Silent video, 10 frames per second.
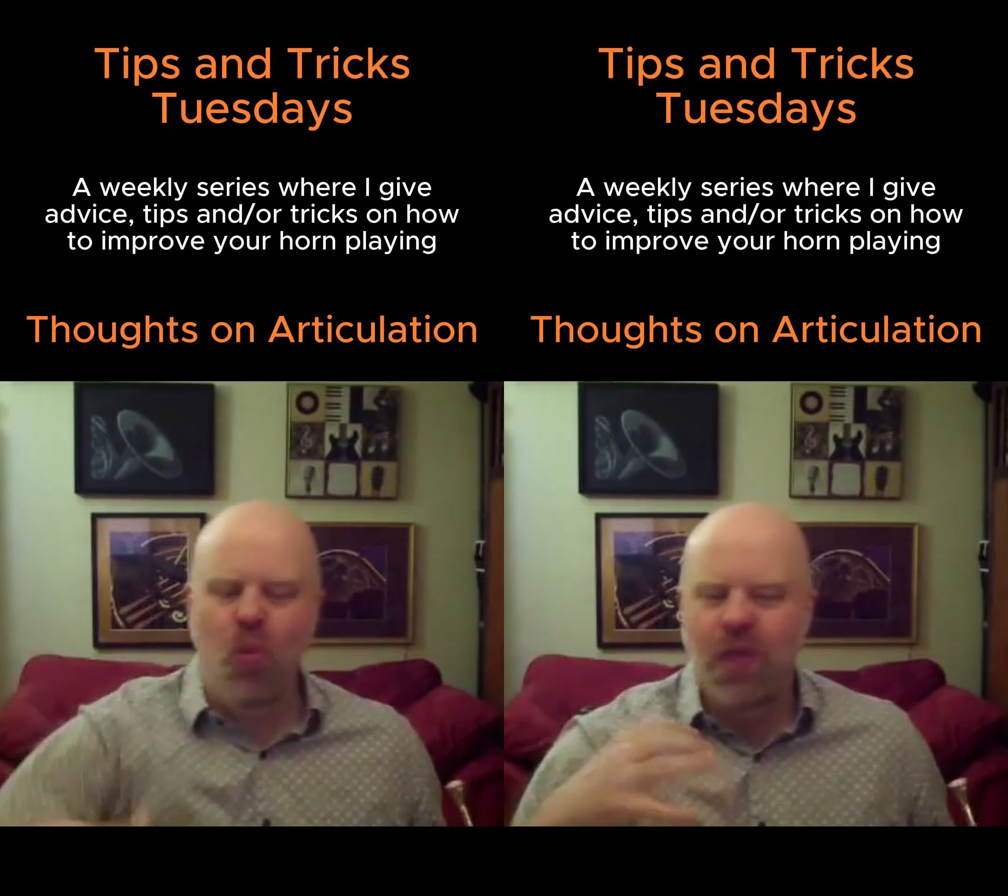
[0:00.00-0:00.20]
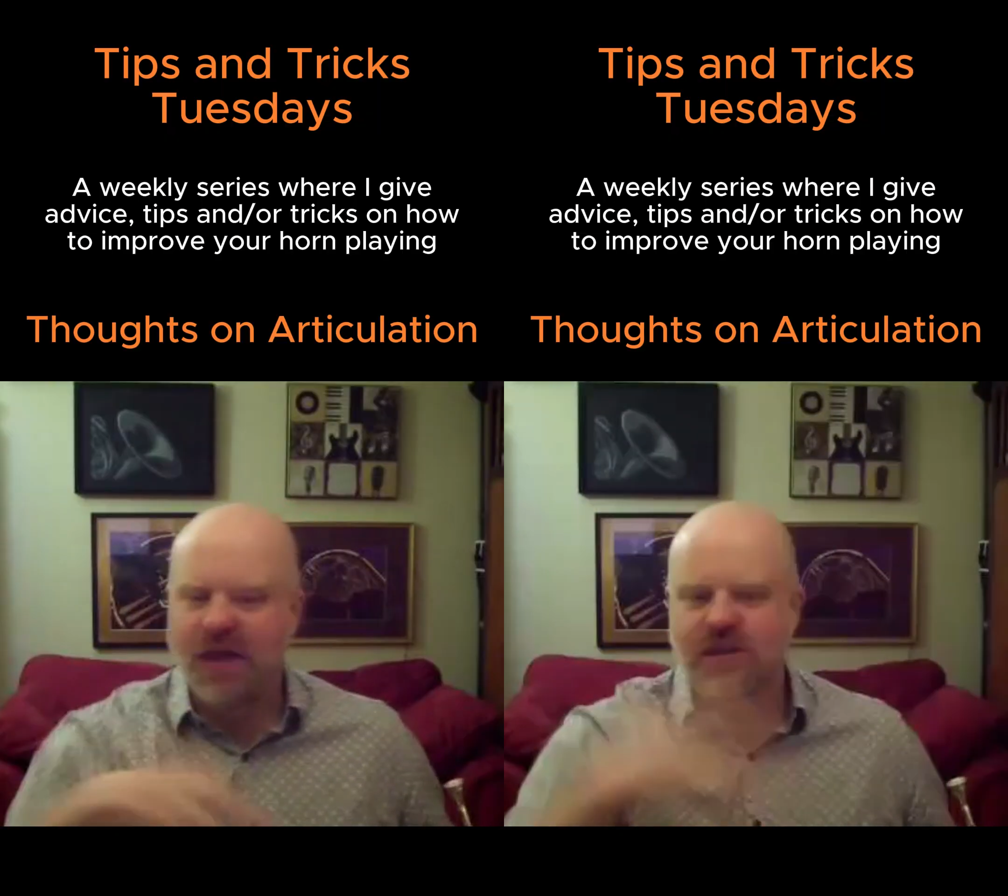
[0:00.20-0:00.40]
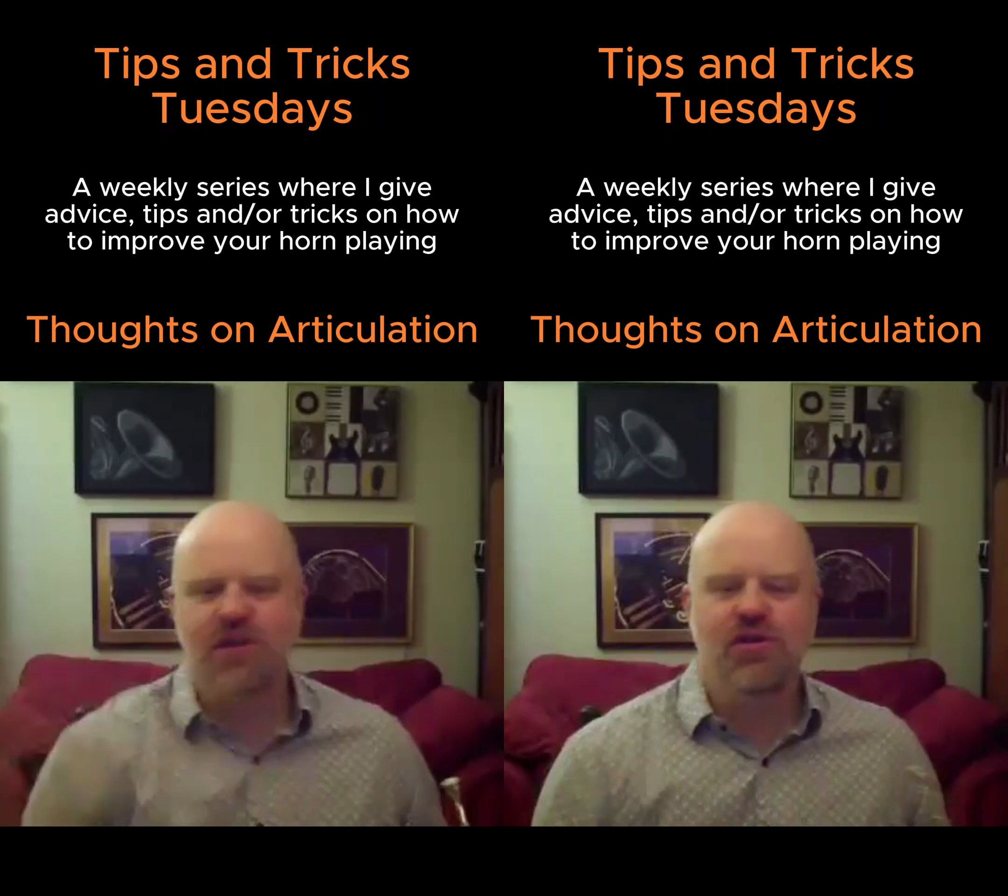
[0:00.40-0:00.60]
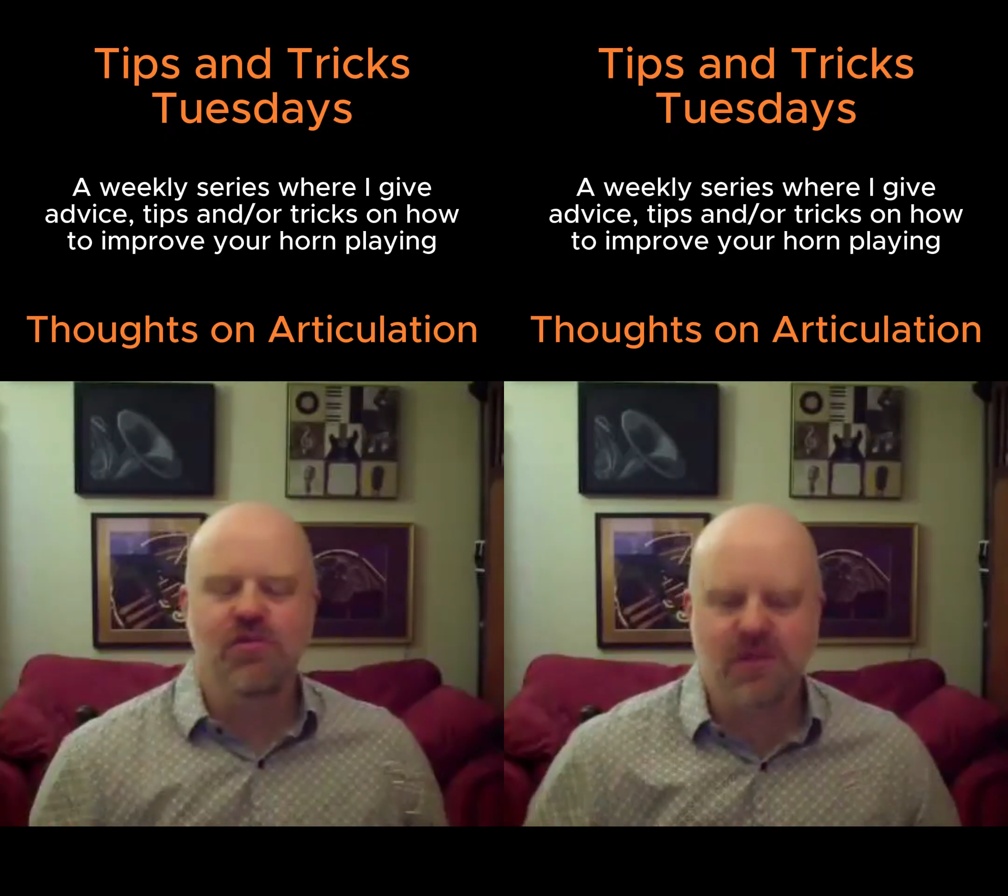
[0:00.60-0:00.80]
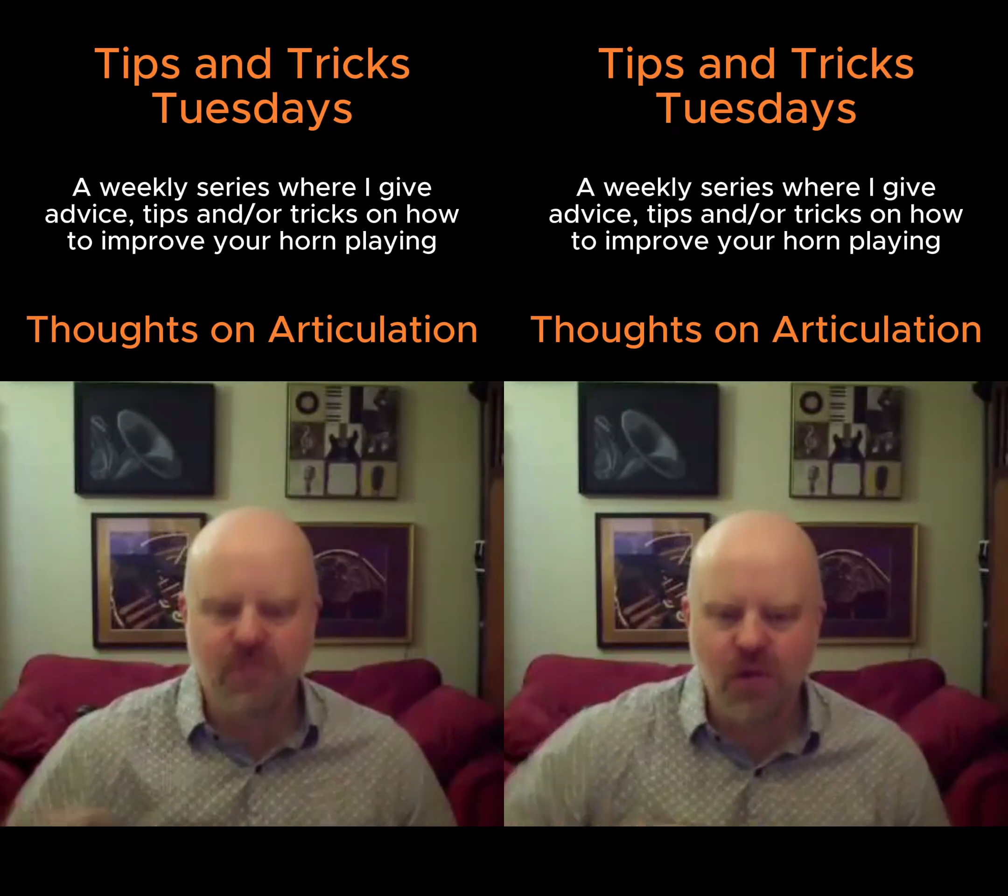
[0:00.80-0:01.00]
That's just too
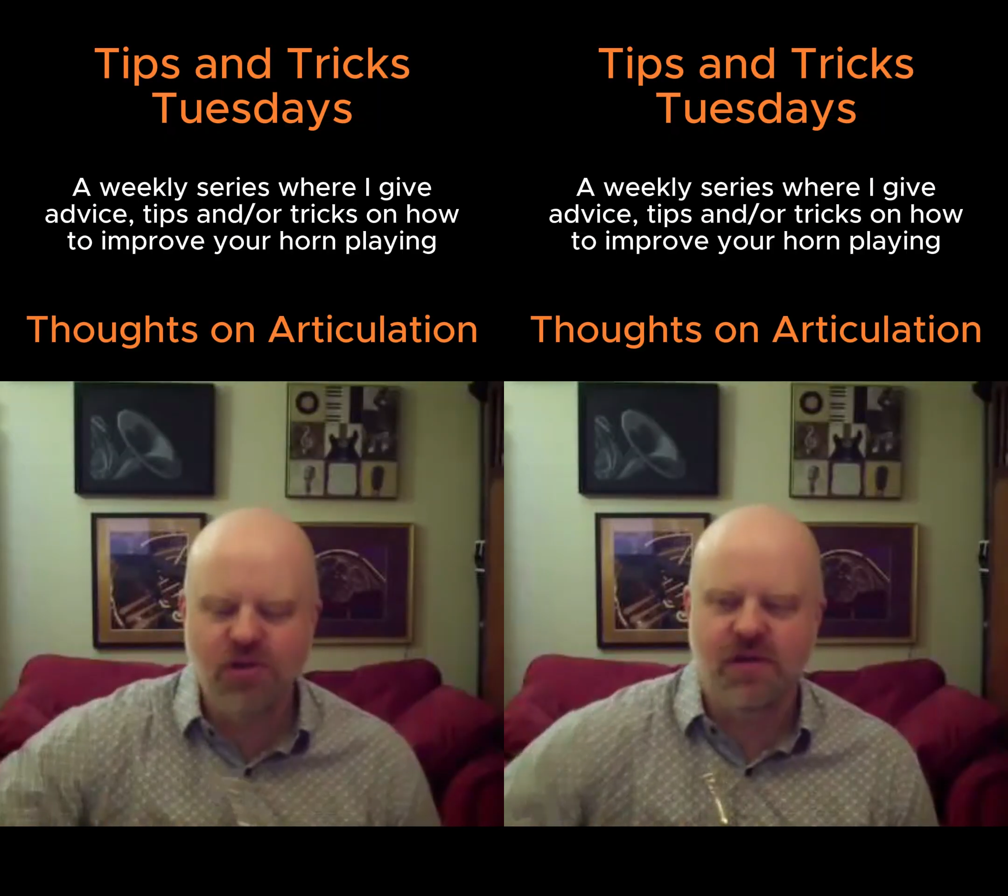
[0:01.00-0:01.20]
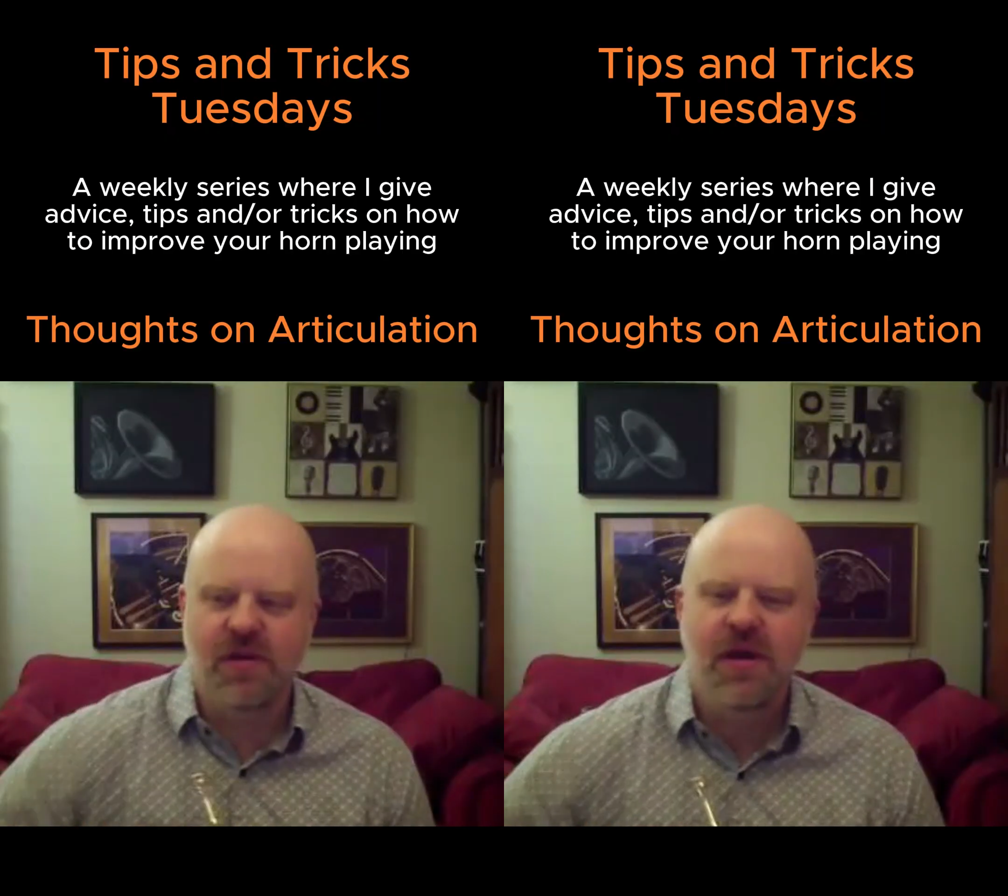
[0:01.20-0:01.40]
much motion.